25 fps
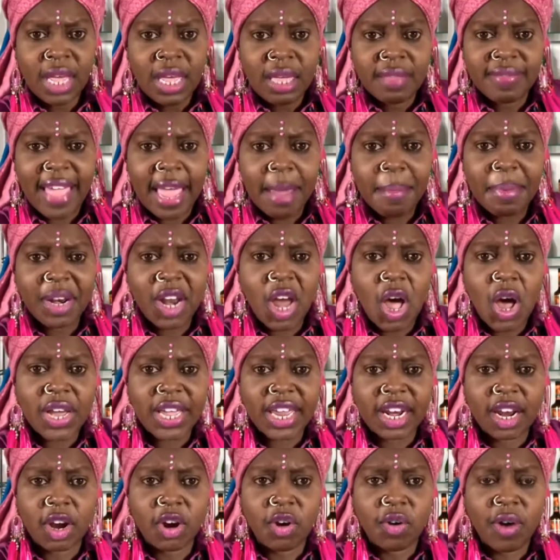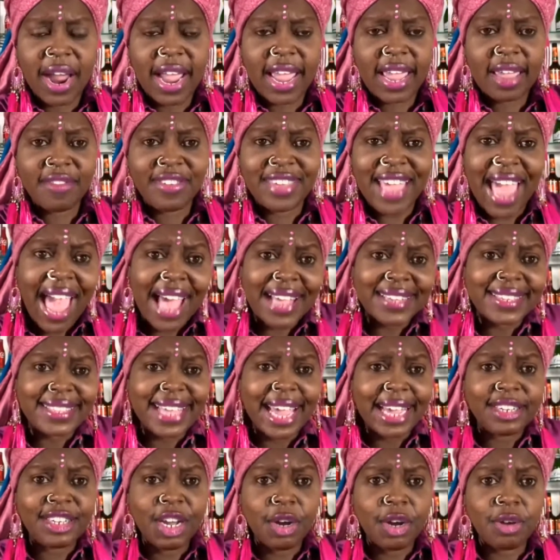They belong in a grave. Yes,
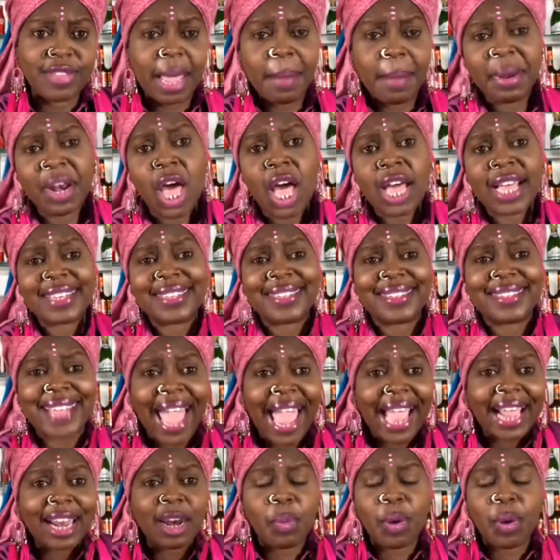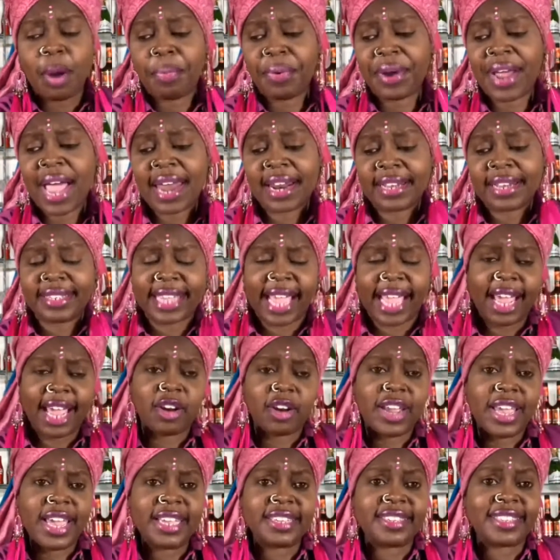they do. They belong exactly where Breonna
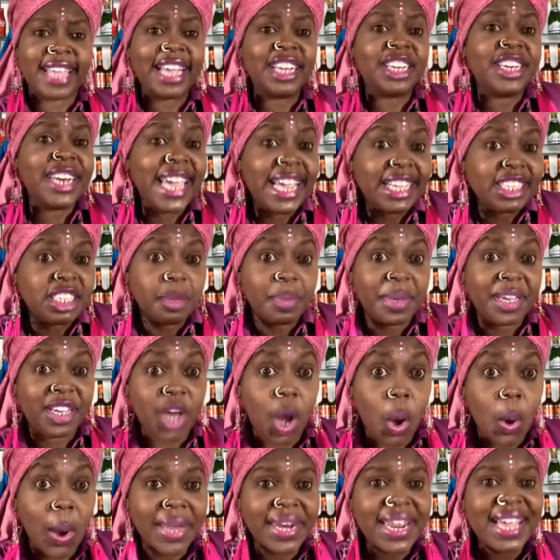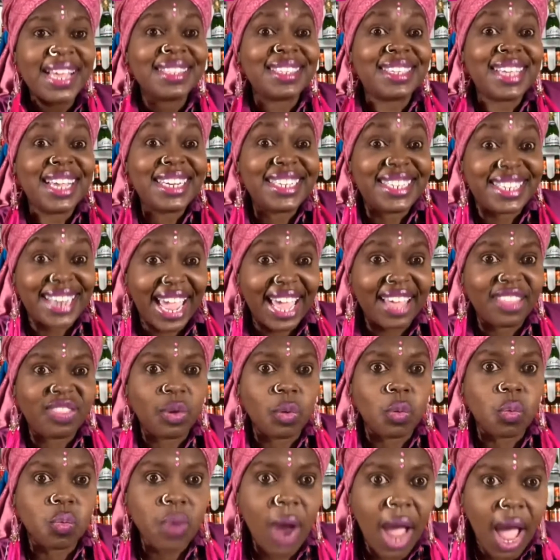Taylor is. They need to be going to death
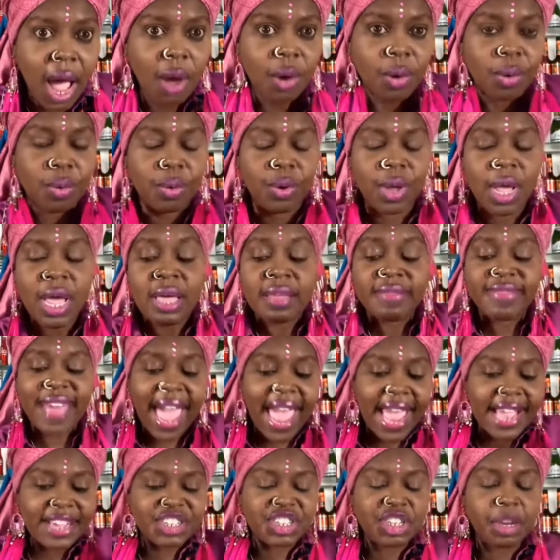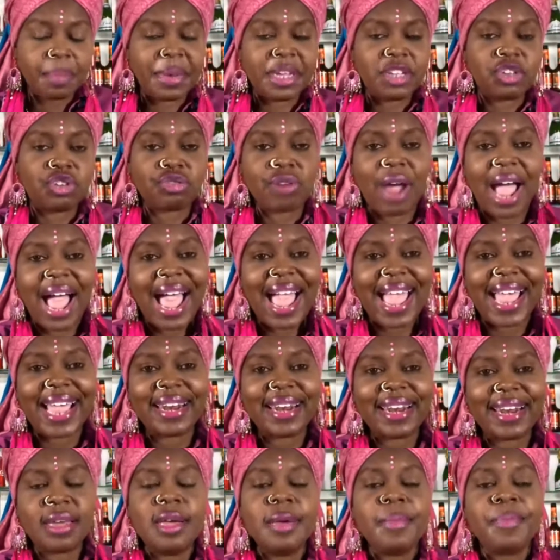row. They should be
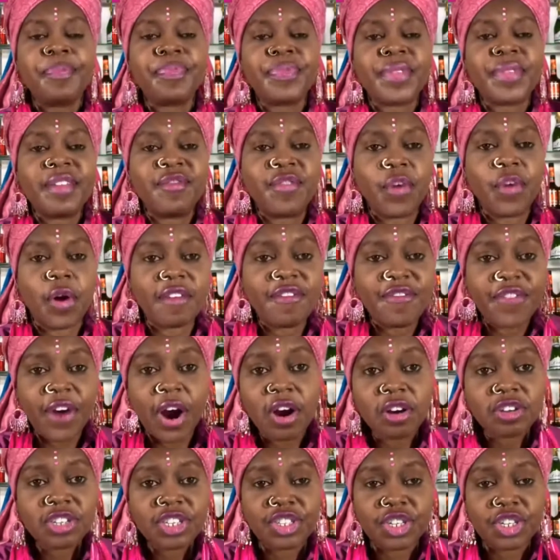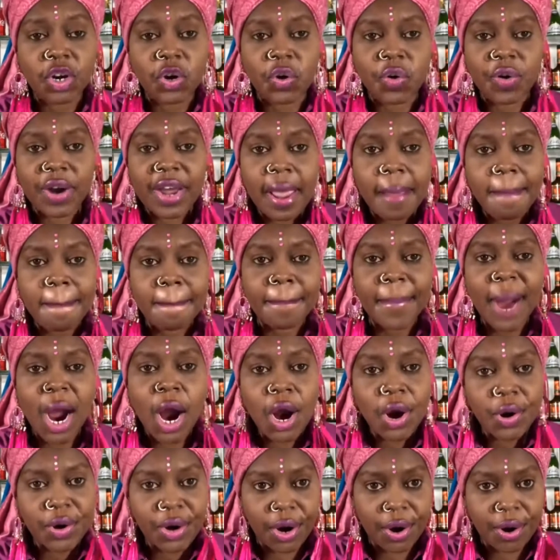tried for first-degree
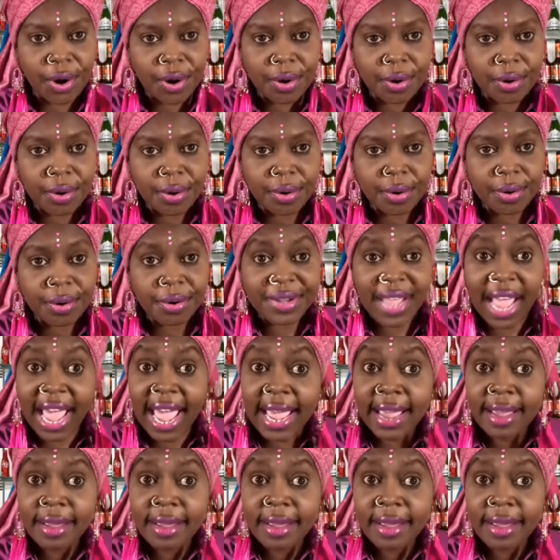murder, okay?